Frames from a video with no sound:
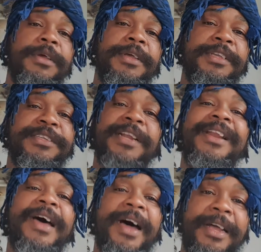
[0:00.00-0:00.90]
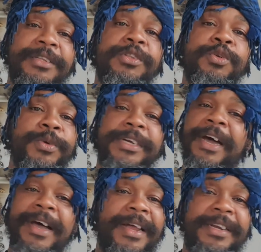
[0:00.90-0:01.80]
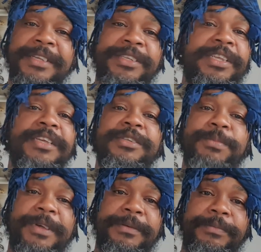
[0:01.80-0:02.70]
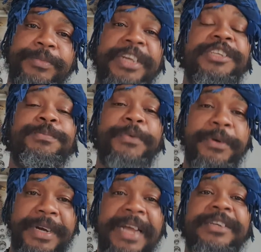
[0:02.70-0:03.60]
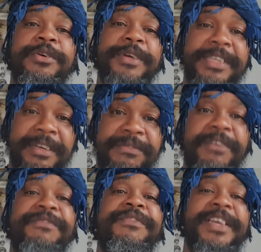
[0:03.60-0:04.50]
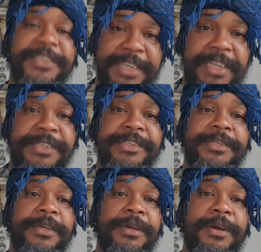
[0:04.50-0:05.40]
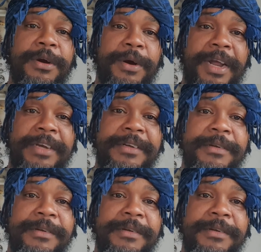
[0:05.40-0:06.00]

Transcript: is the Lord doing all these things man the spirit that created for vengeance right